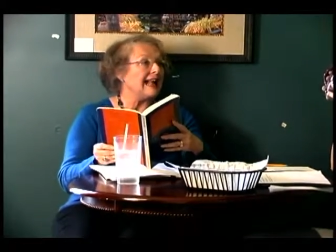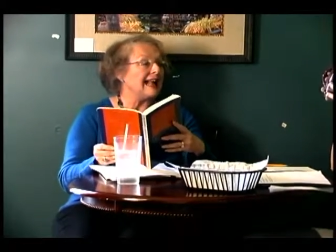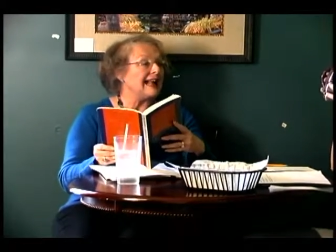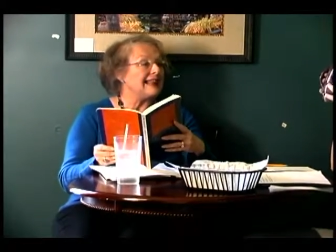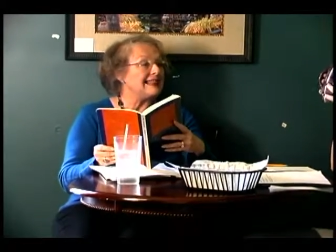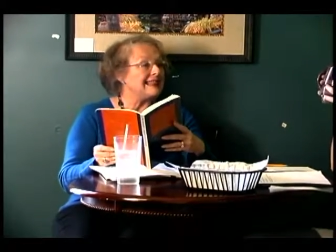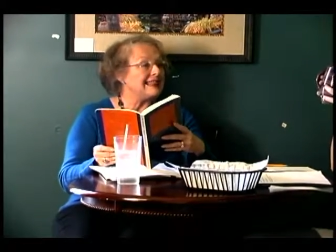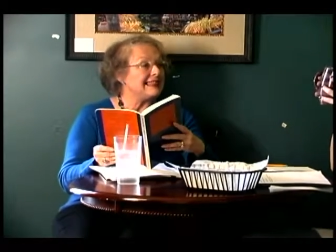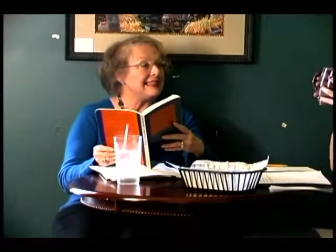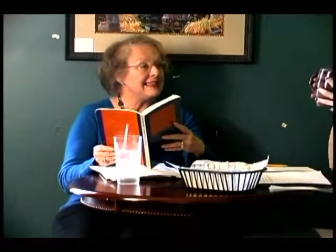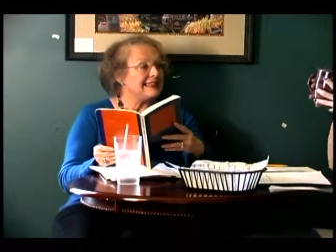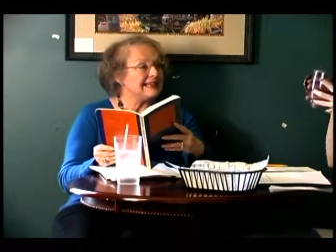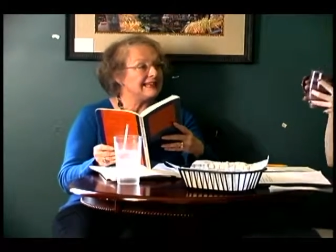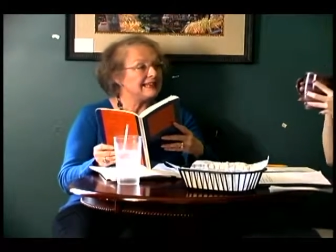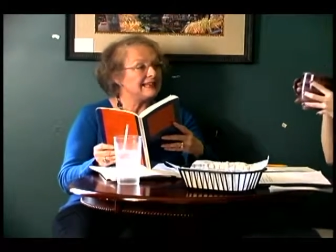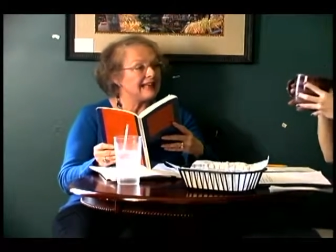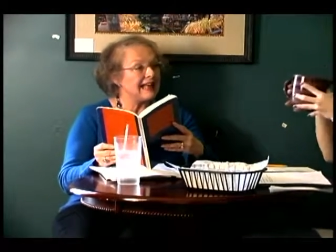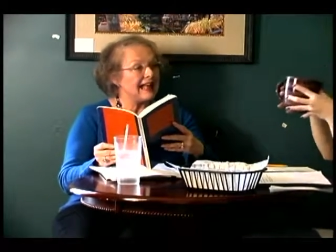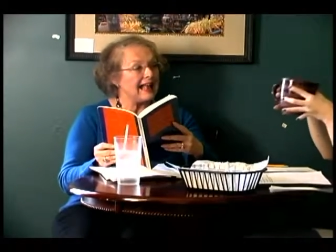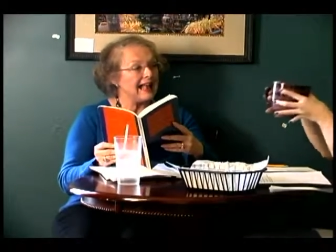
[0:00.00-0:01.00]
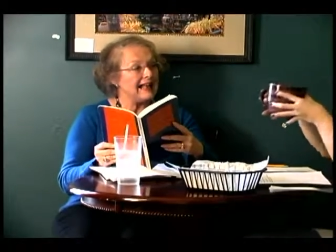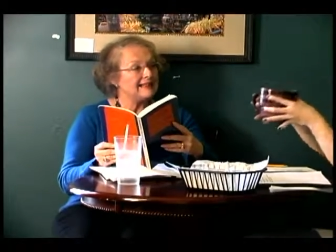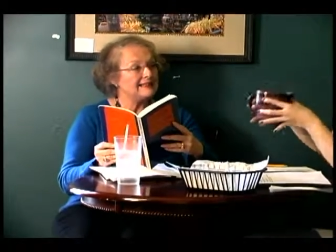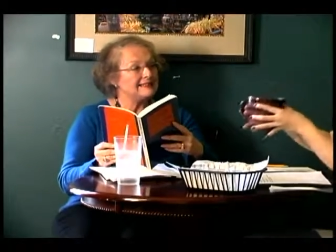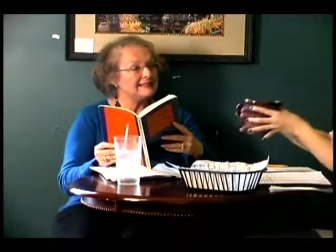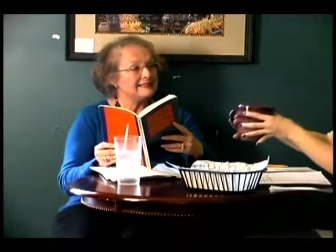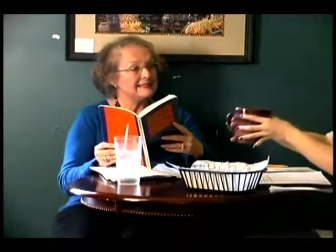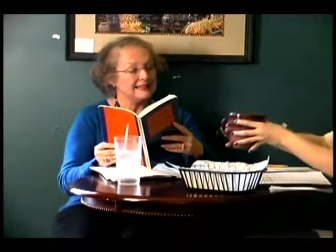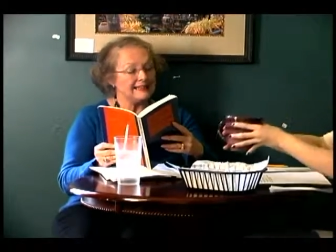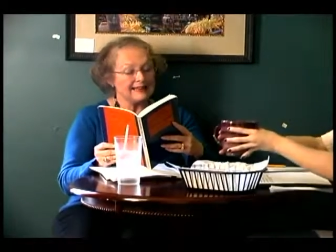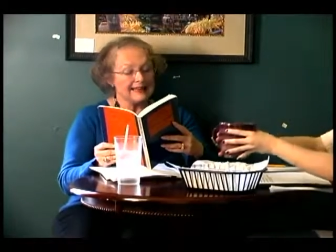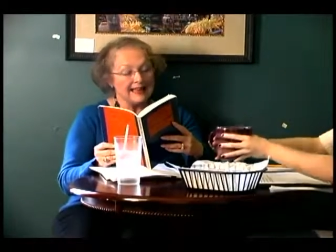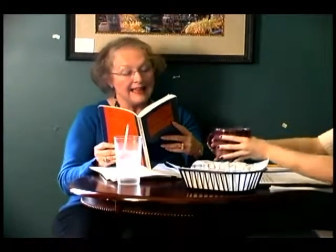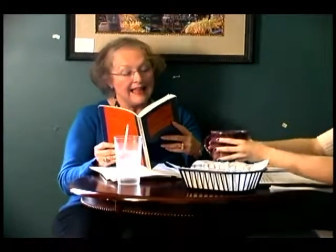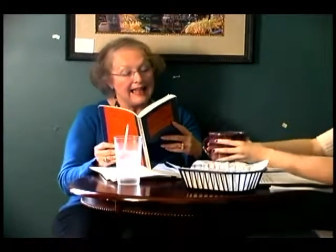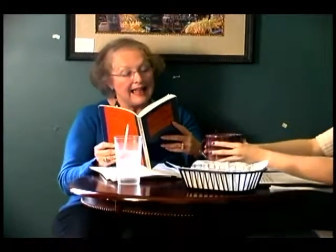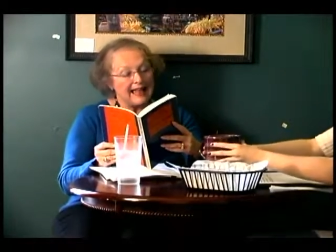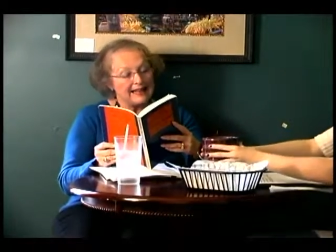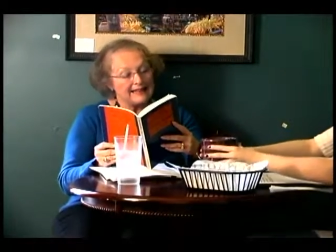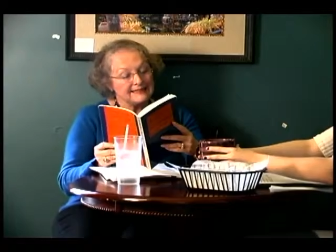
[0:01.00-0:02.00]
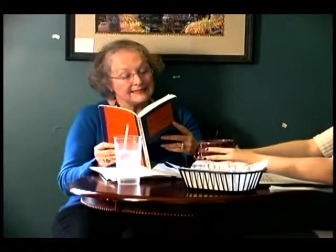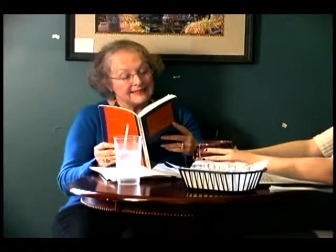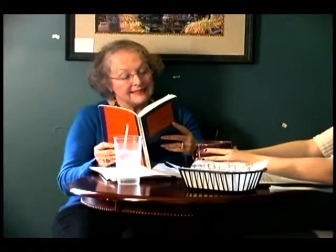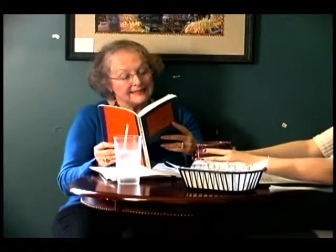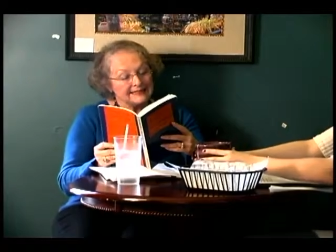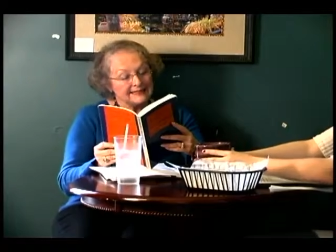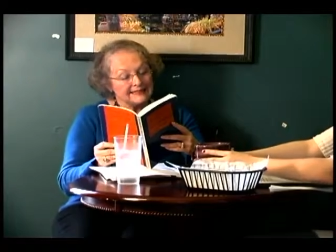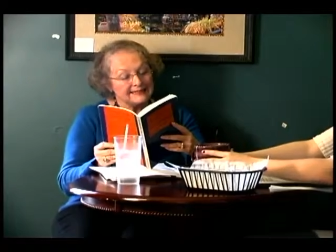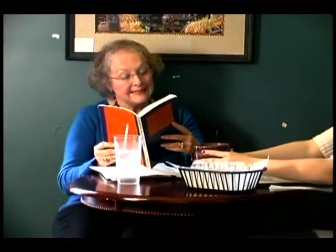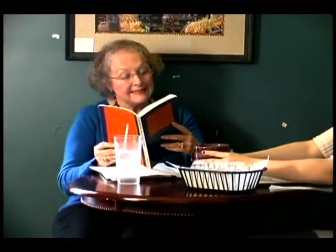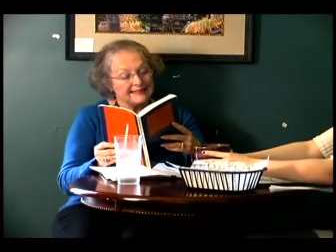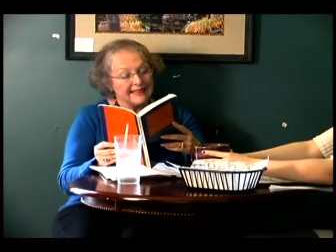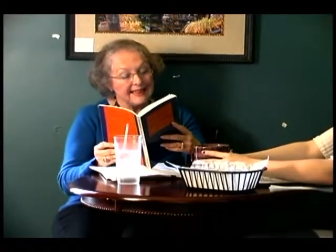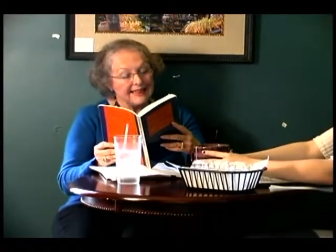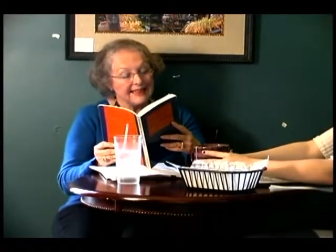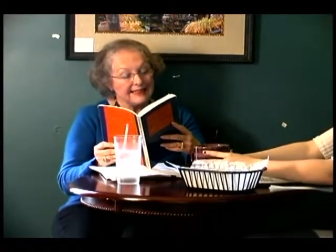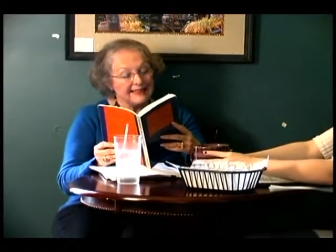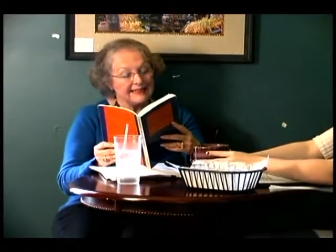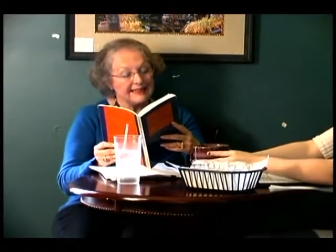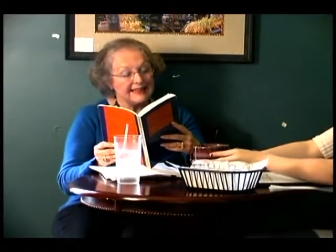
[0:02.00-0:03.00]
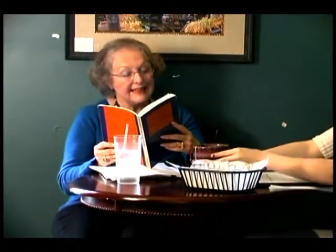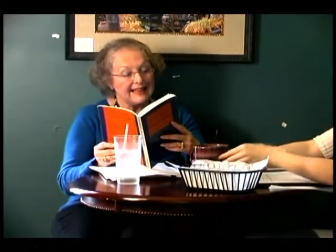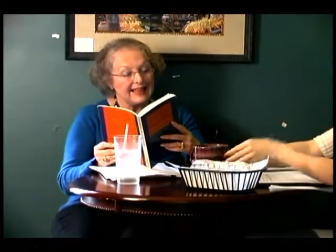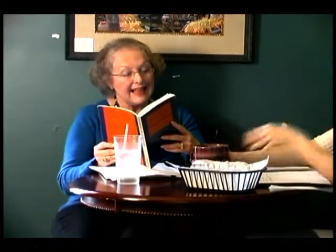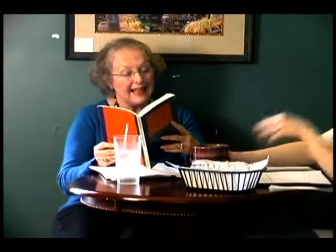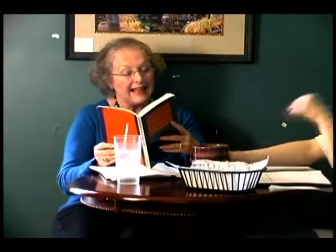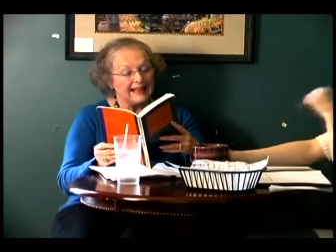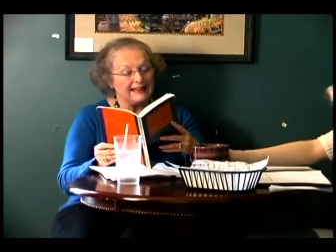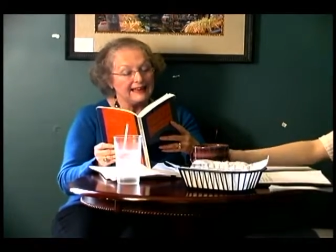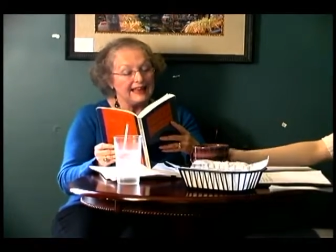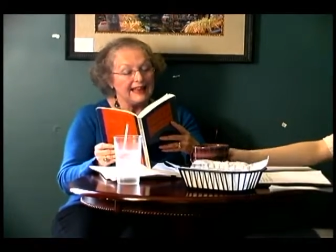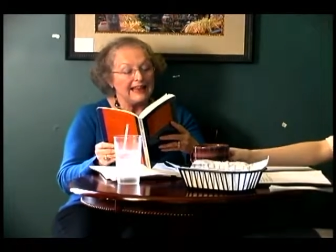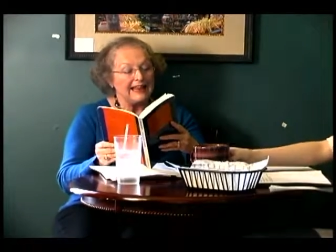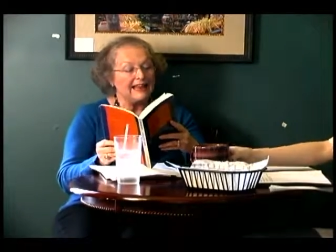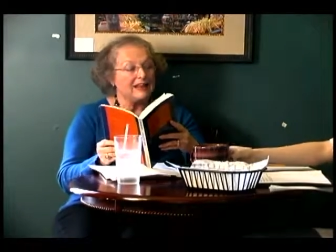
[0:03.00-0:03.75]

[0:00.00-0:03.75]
And then as he's saying that,